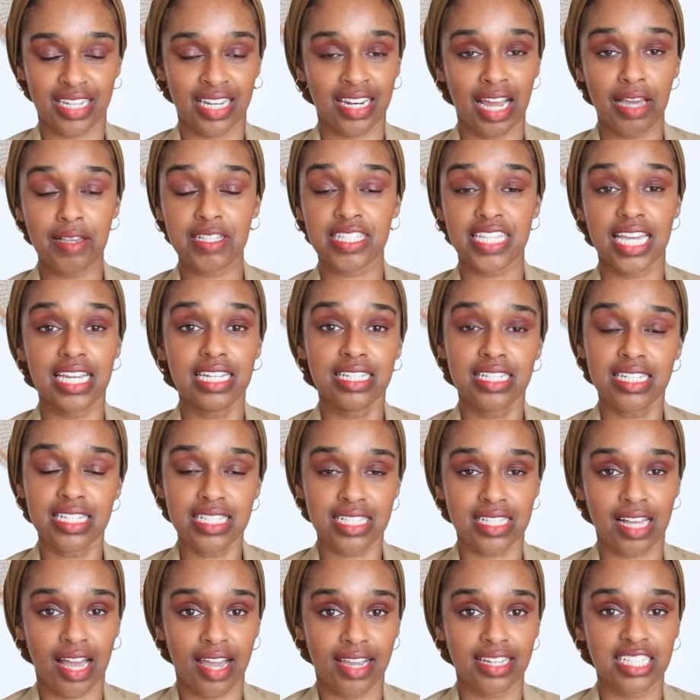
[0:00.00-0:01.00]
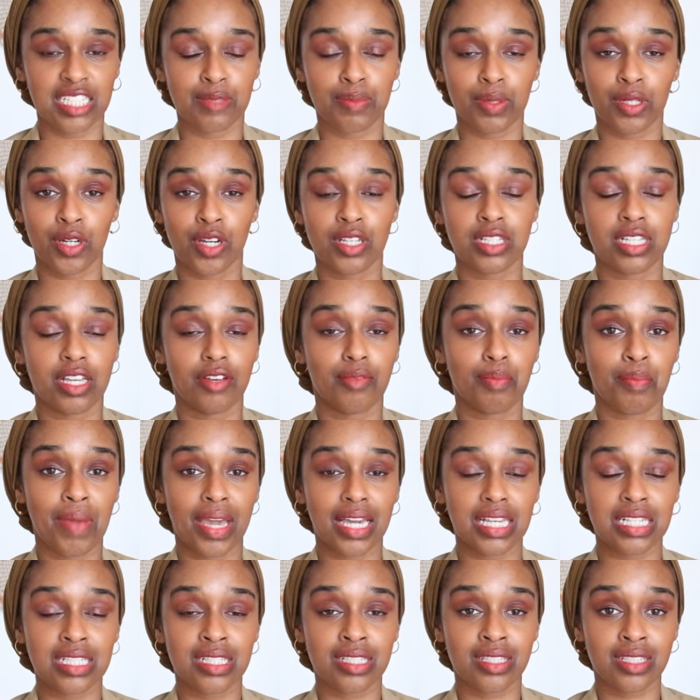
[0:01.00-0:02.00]
And I say designed because it
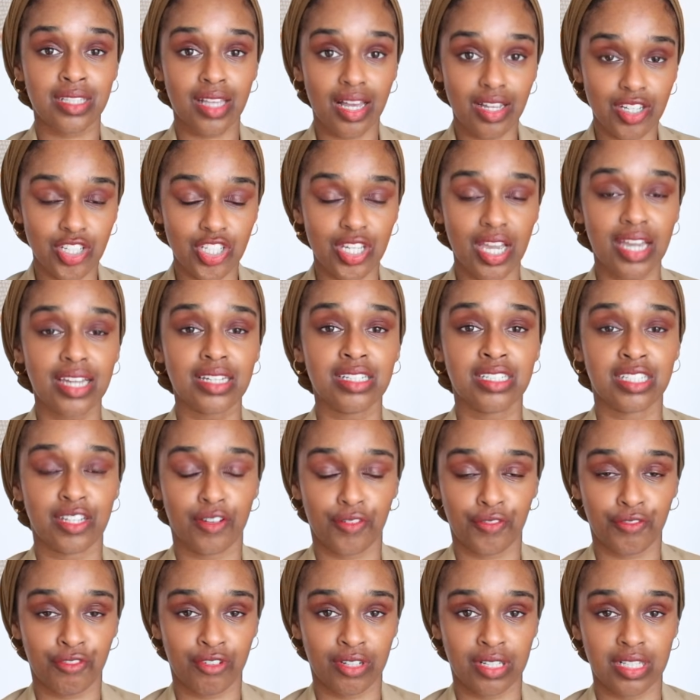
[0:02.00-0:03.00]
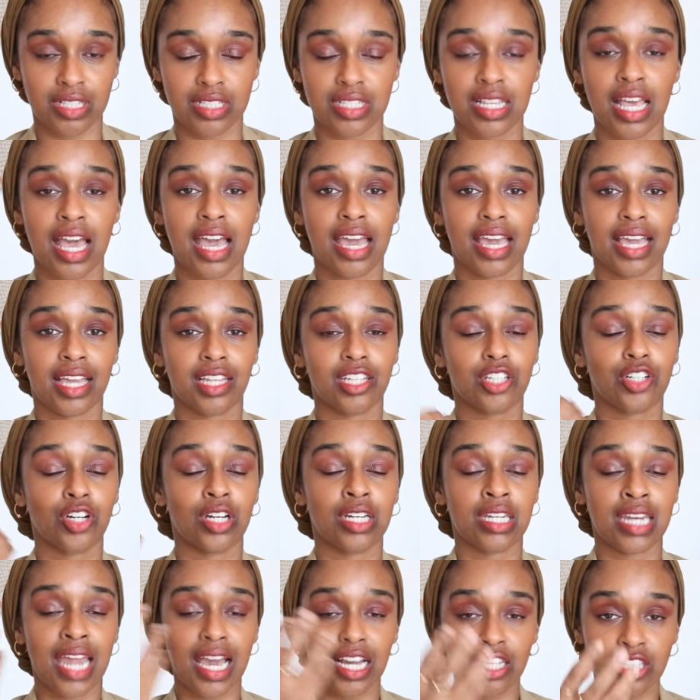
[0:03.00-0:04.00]
makes such a difference in
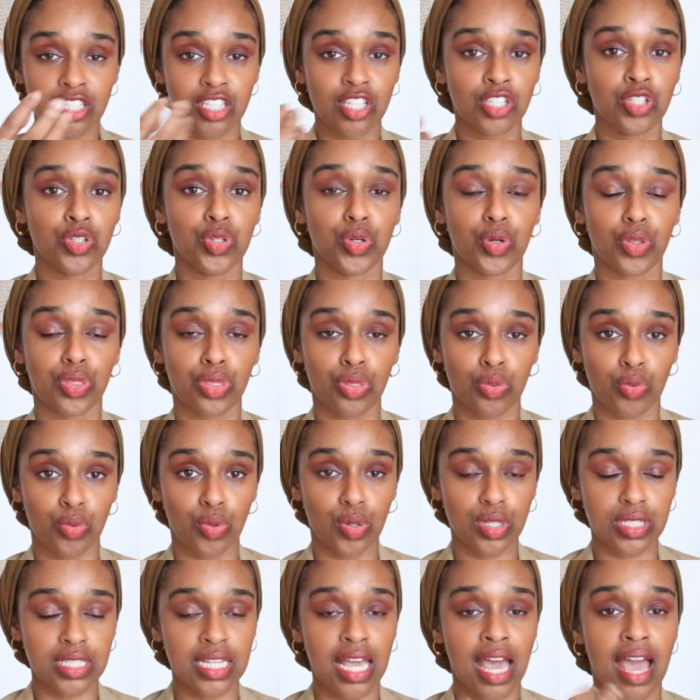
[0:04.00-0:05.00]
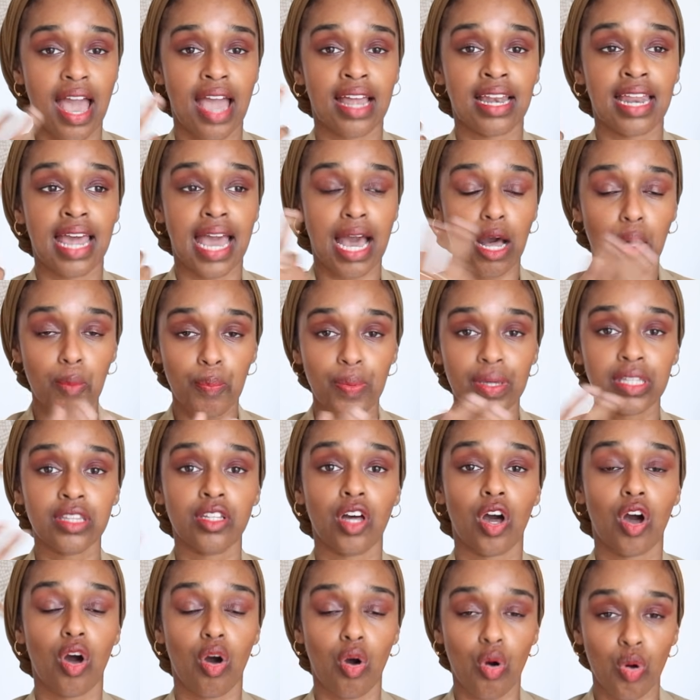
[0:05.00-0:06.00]
connecting your thoughts and helping
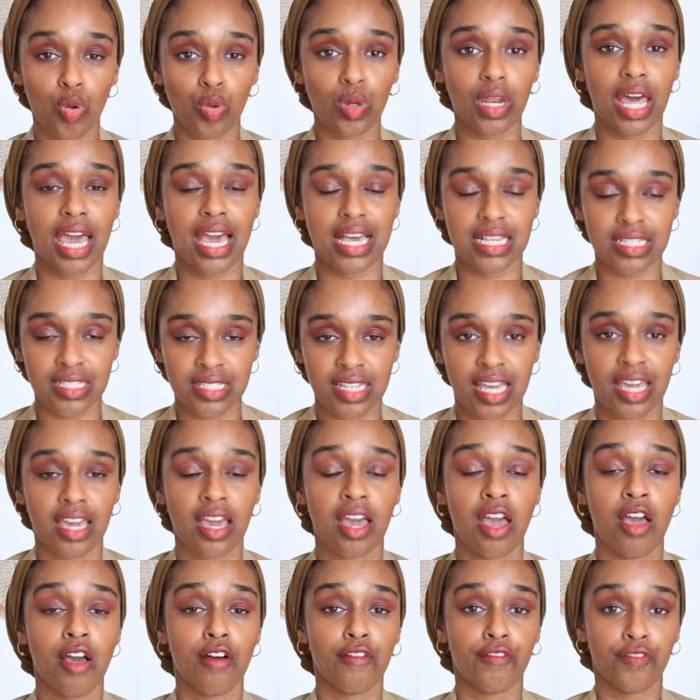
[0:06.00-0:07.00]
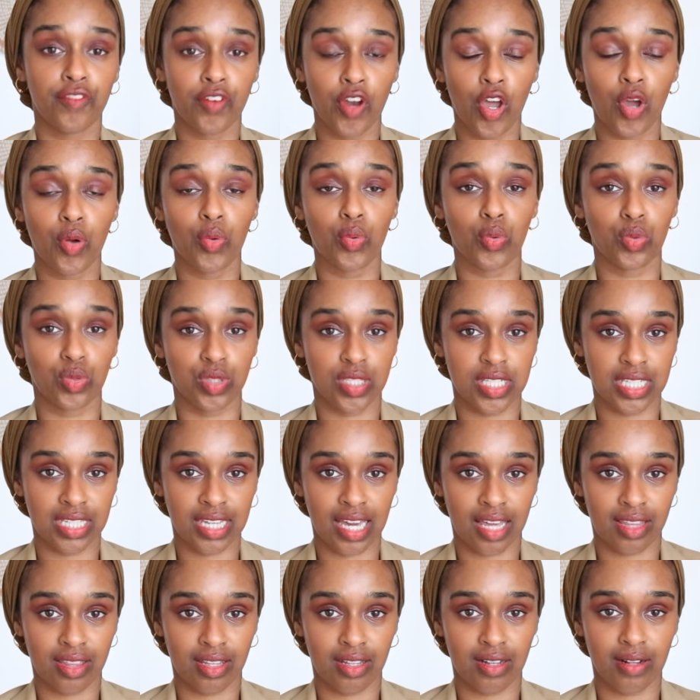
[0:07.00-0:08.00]
the whole essay flow
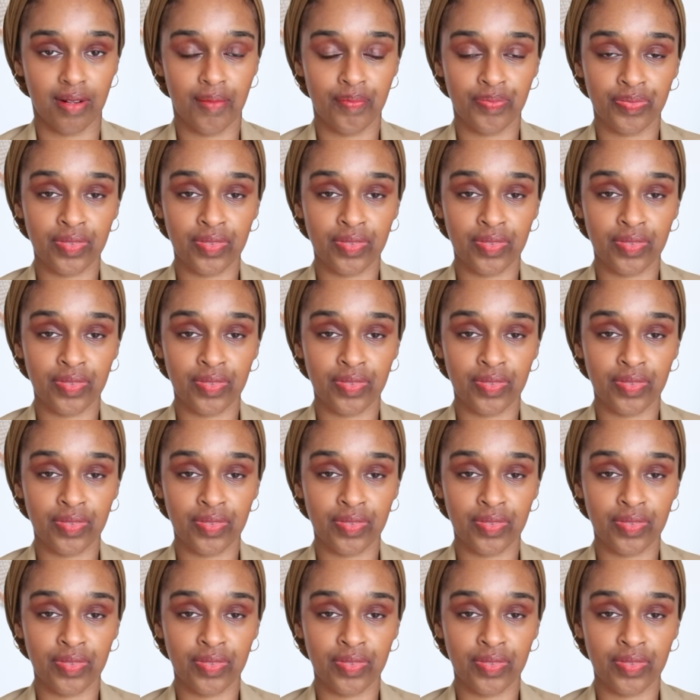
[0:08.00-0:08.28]
altogether.